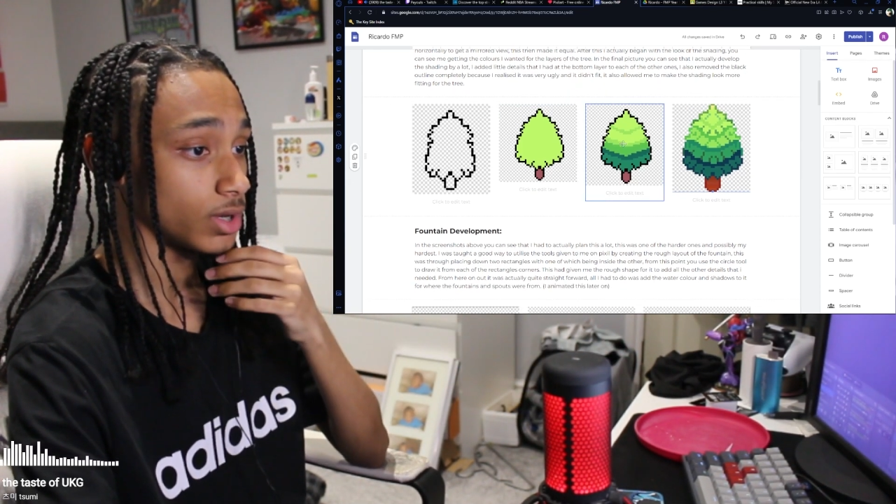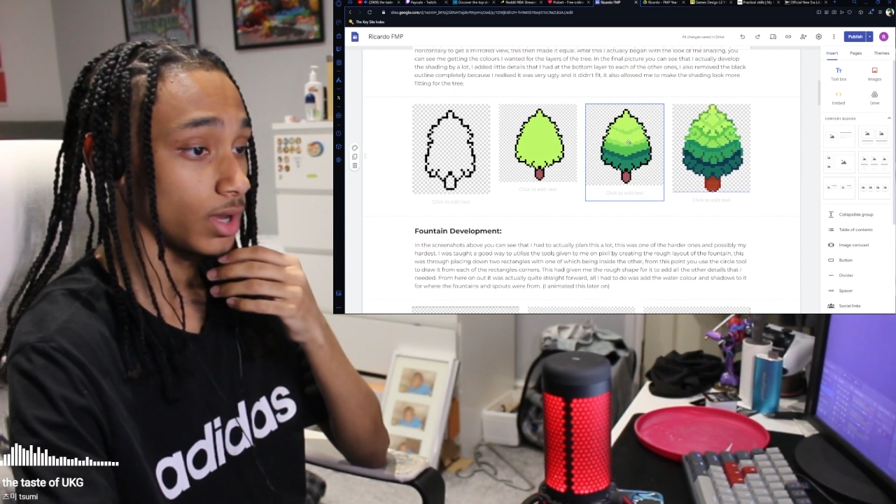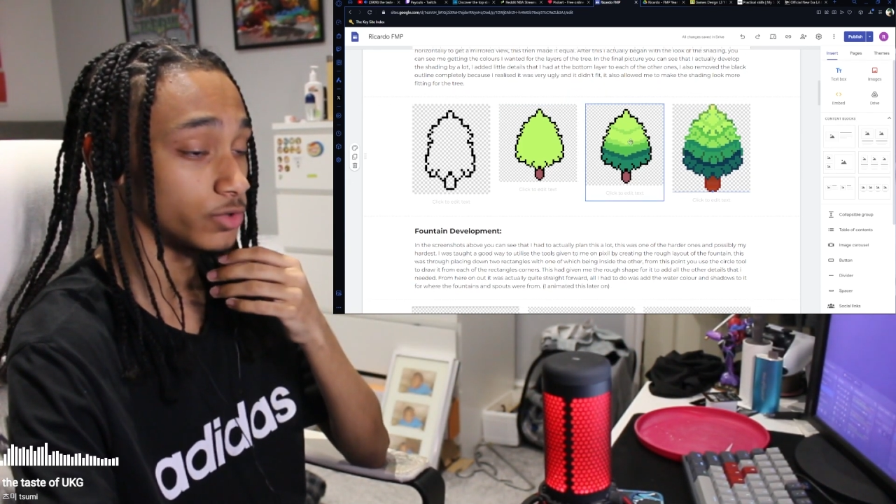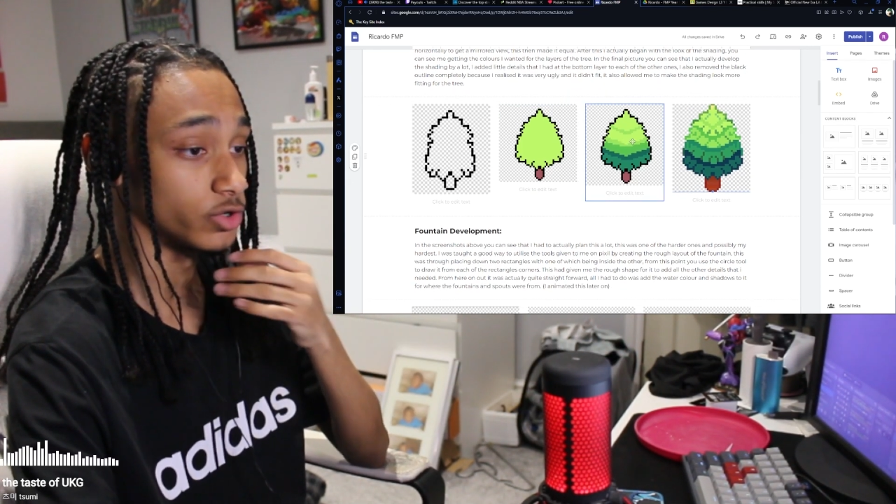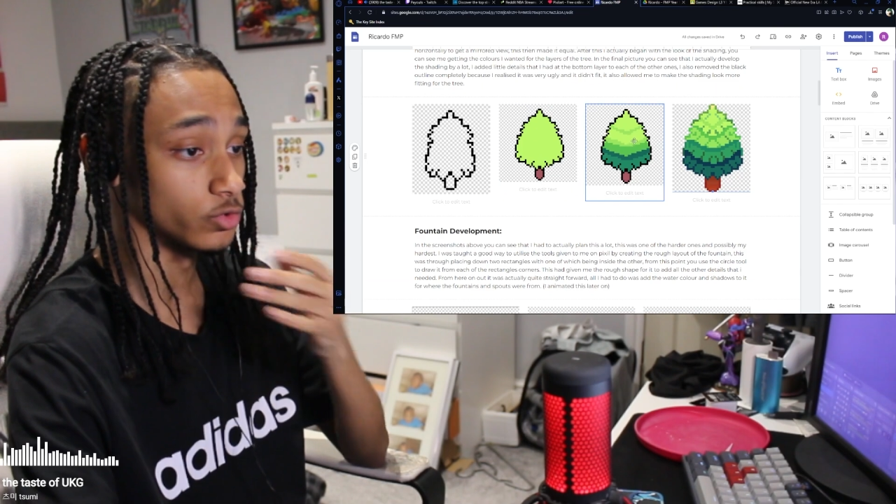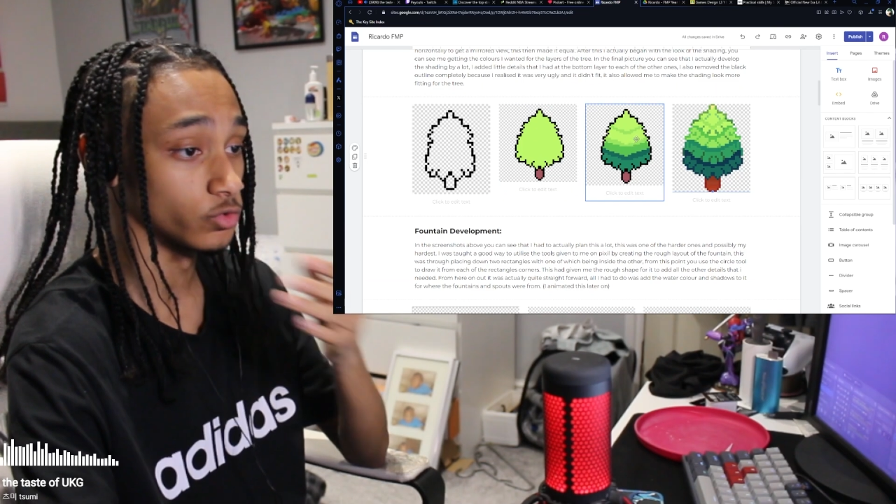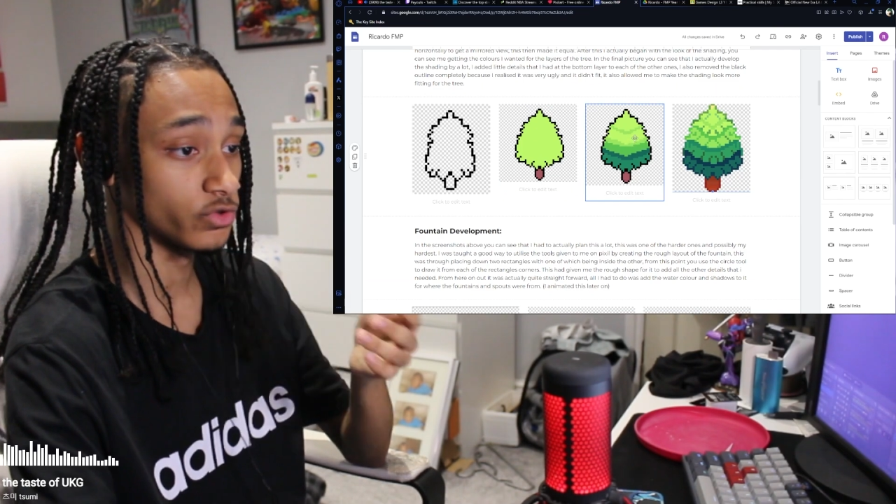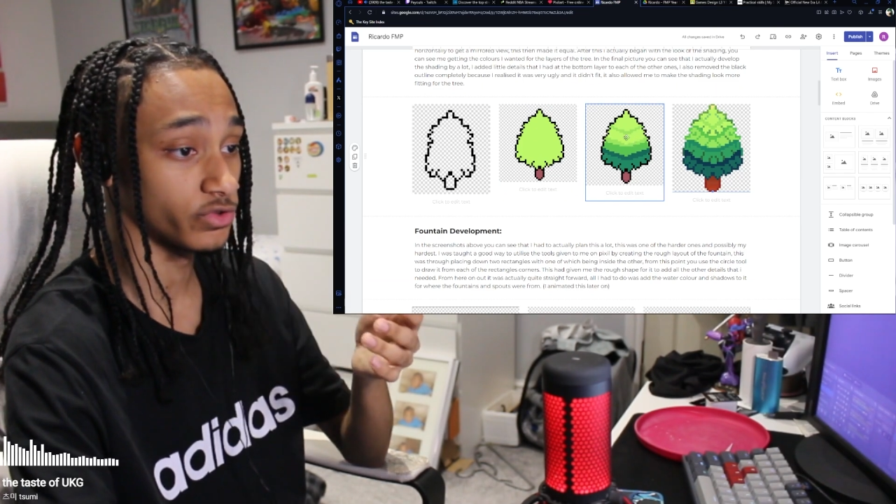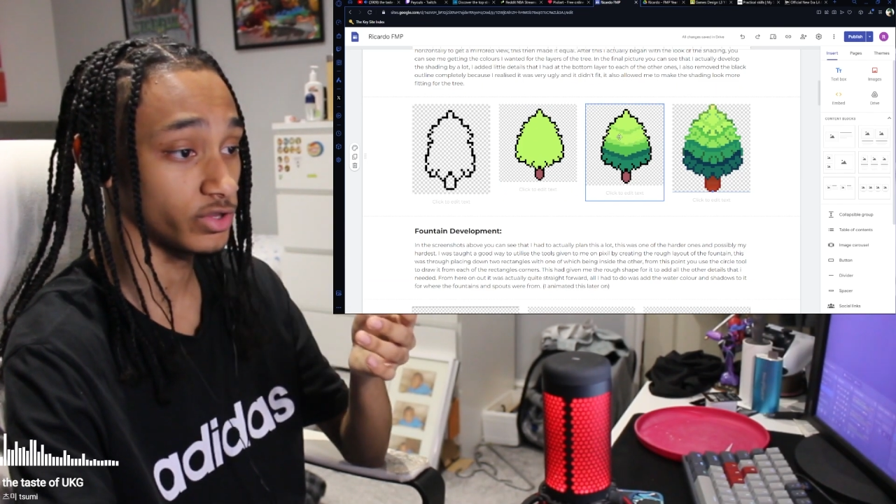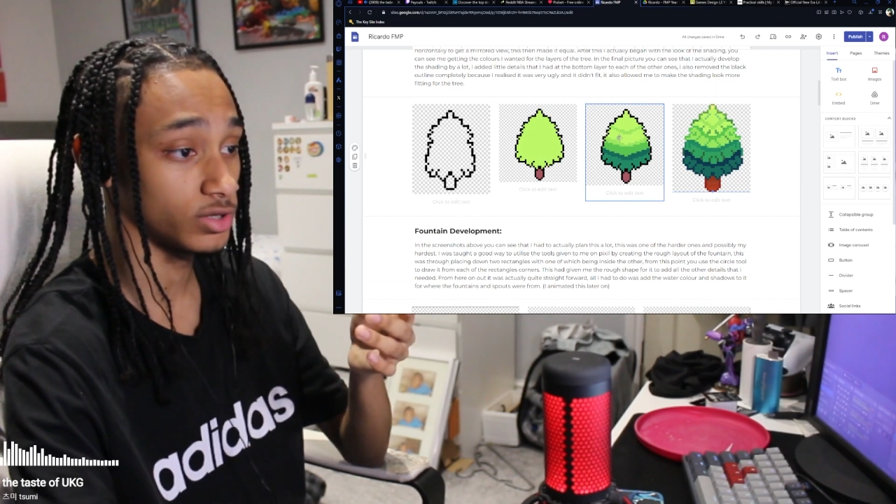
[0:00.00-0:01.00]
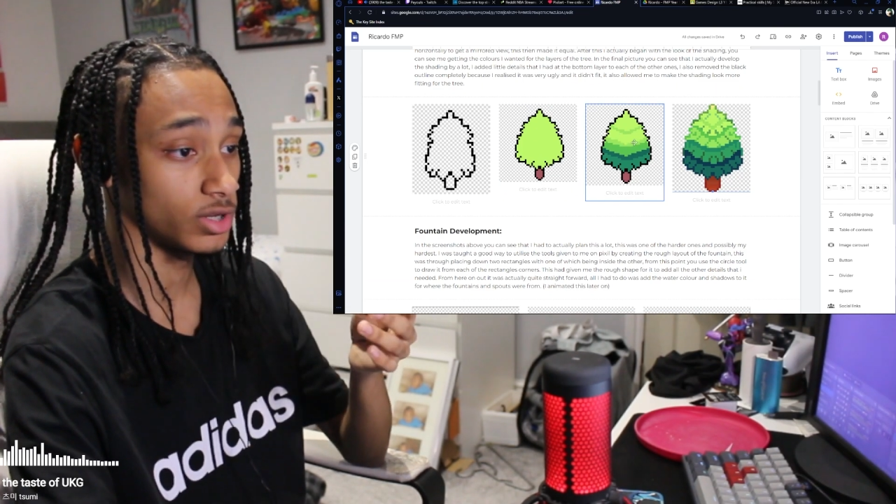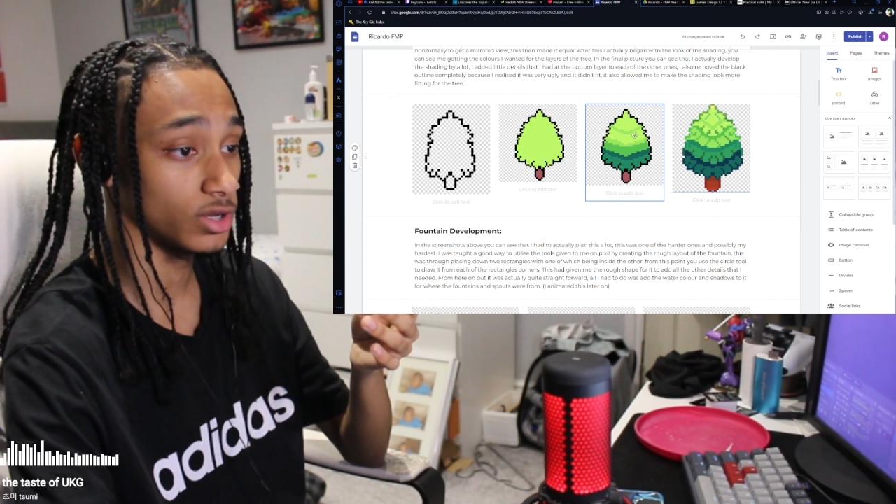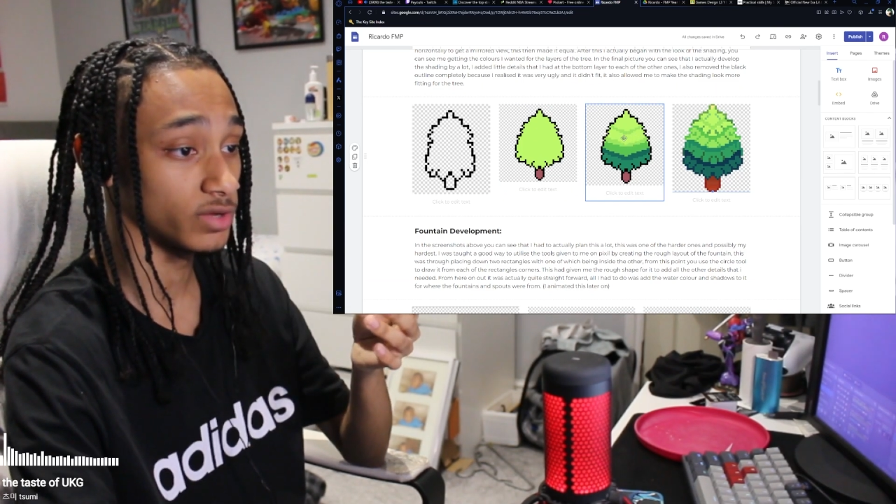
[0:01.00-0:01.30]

And you can also see here